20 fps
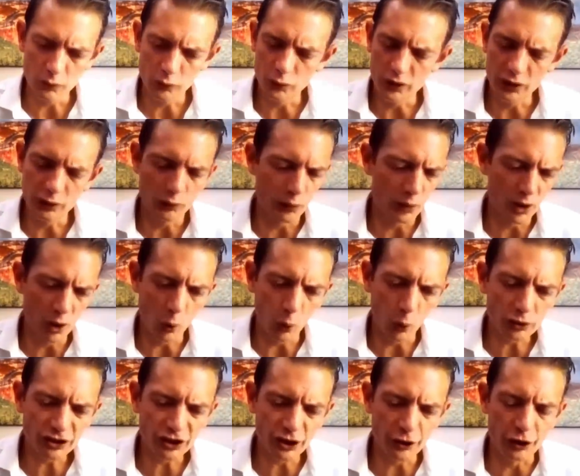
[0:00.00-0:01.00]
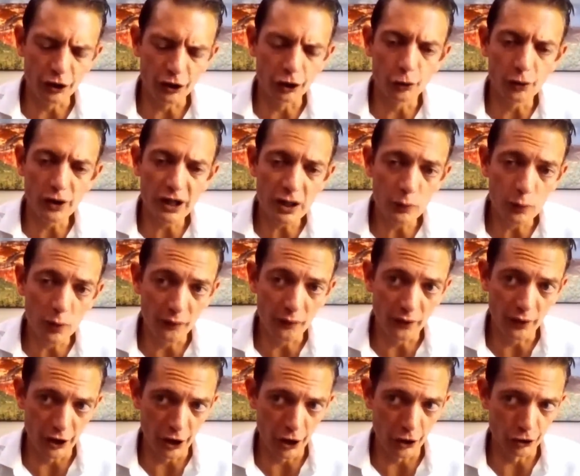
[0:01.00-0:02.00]
we also agree with the
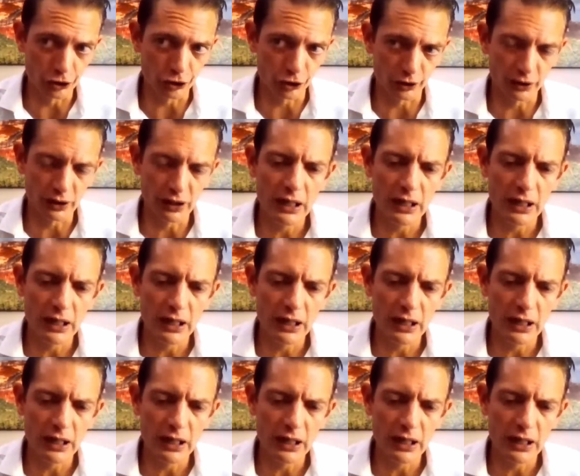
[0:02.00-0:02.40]
notion